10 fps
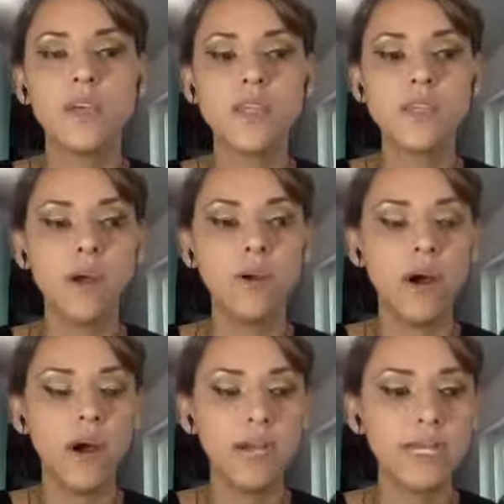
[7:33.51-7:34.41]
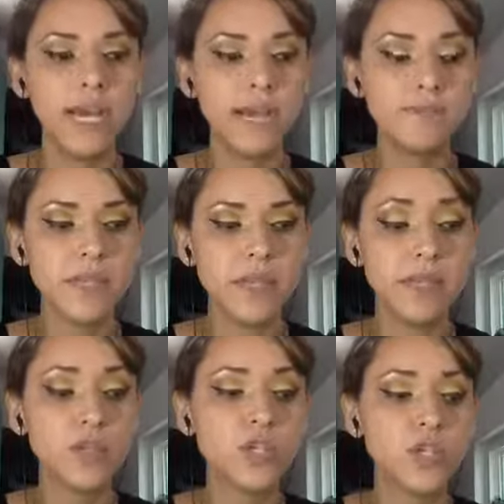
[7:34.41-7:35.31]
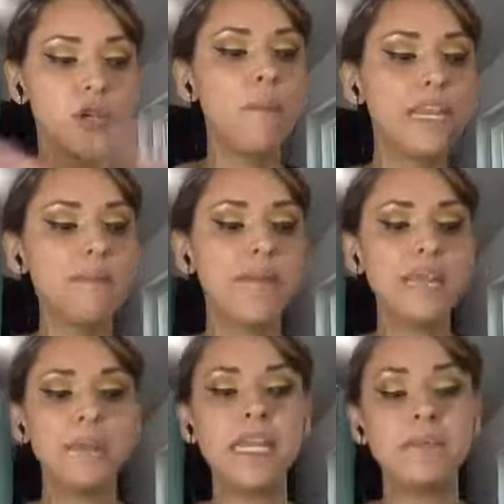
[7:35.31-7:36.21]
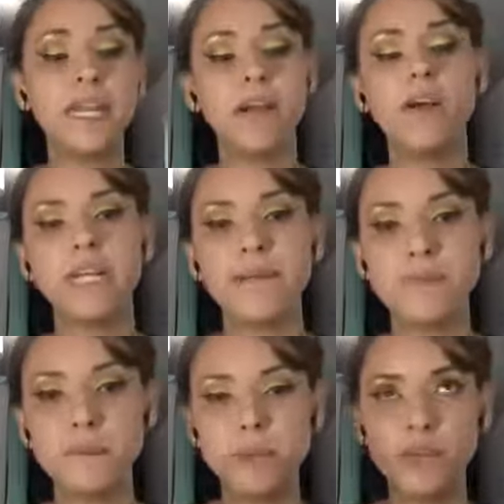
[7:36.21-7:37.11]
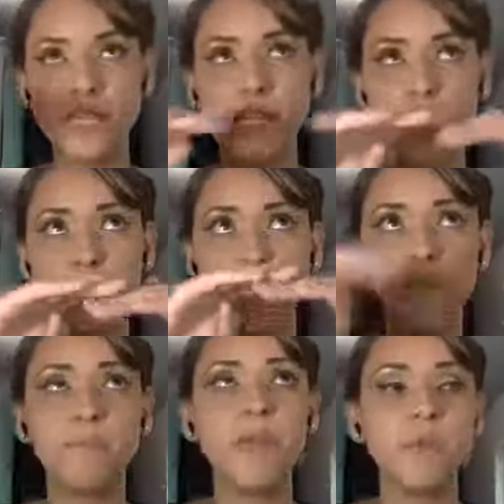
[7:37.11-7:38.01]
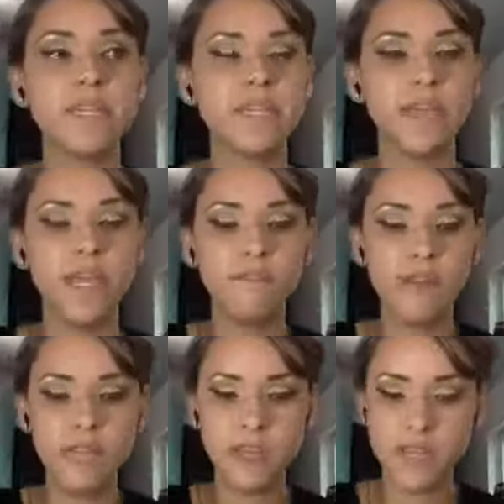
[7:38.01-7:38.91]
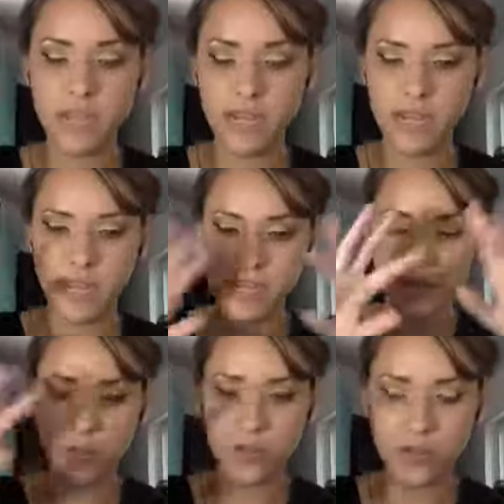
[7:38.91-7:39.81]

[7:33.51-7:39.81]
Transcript: So archetypes, like, there's so many archetypes, but there's like 12 main ones, and then everything else kind of like,